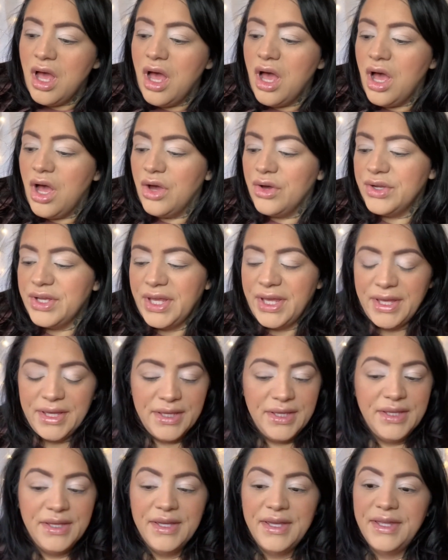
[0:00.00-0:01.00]
Okay,
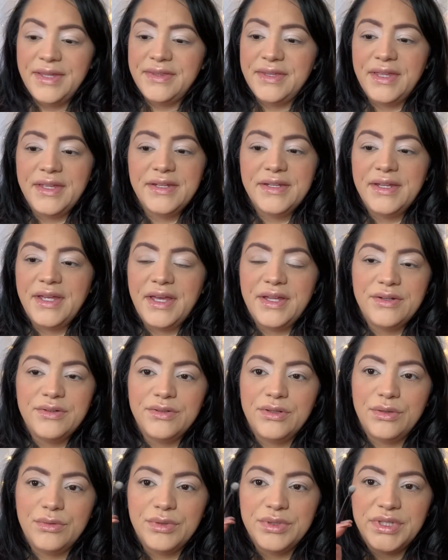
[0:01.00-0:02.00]
and then I don't
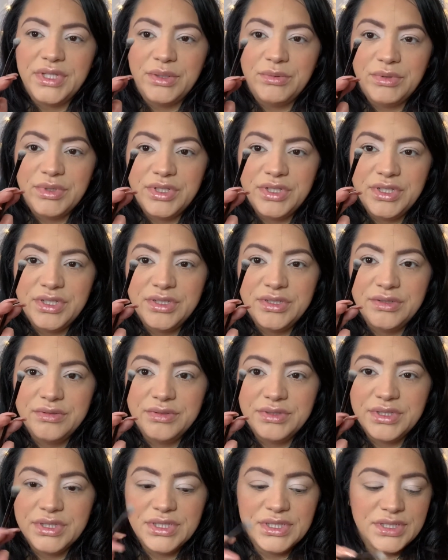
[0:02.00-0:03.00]
know what they want you to do
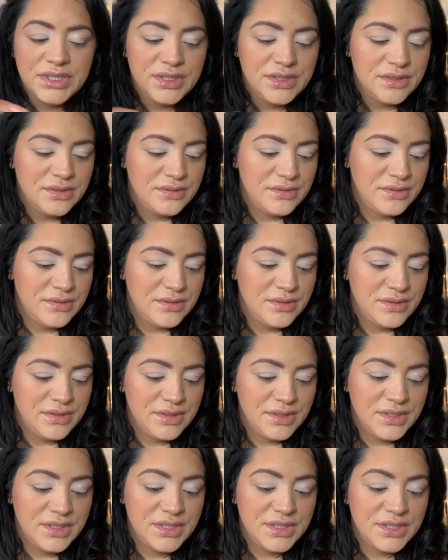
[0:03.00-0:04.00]
with this.
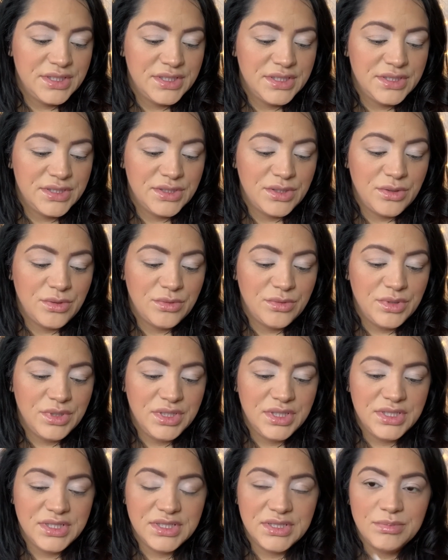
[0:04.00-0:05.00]
This is so
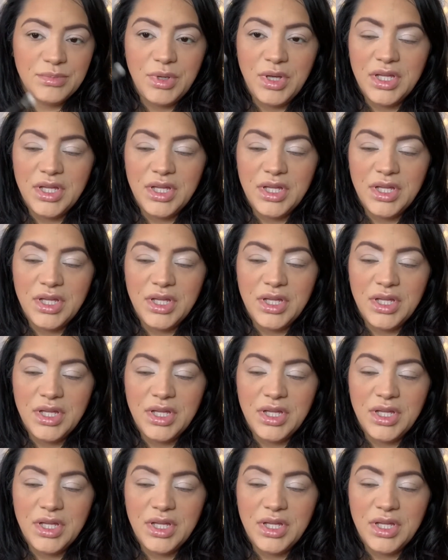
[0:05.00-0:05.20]
small.